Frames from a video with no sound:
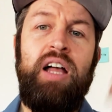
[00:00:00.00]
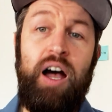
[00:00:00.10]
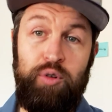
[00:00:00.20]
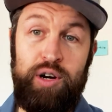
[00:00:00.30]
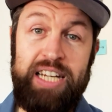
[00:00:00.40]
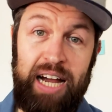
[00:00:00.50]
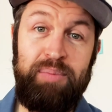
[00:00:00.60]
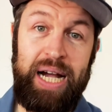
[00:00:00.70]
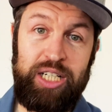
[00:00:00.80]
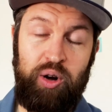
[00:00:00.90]
I've already done
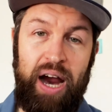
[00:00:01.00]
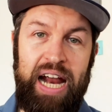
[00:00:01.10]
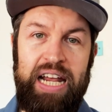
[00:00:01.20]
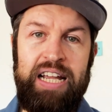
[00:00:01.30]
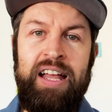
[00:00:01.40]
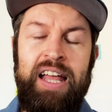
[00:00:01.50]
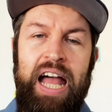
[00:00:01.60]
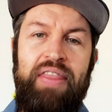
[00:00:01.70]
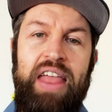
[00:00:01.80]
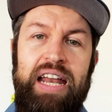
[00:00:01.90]
my training,
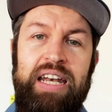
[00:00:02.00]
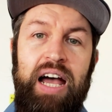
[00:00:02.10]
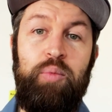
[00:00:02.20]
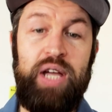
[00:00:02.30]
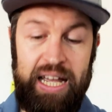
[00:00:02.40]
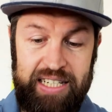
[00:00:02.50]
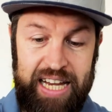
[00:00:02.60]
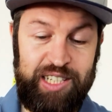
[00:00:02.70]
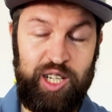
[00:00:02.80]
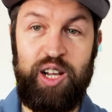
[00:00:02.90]
and then we're getting
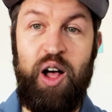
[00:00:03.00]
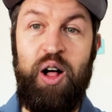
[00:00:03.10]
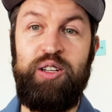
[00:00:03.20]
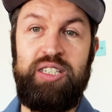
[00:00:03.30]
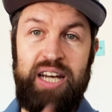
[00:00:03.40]
down to the goals.